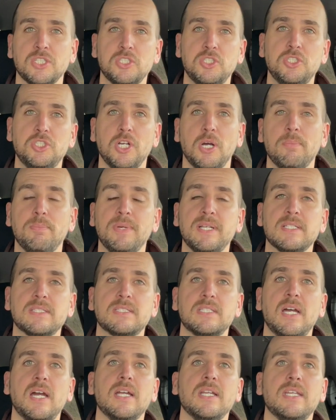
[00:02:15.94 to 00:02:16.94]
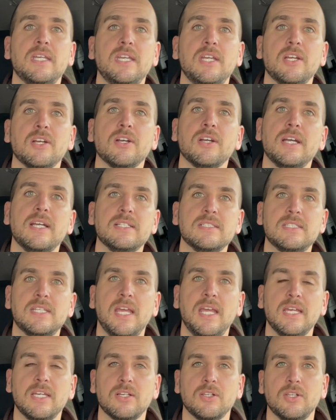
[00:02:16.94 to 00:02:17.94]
jump inside here and take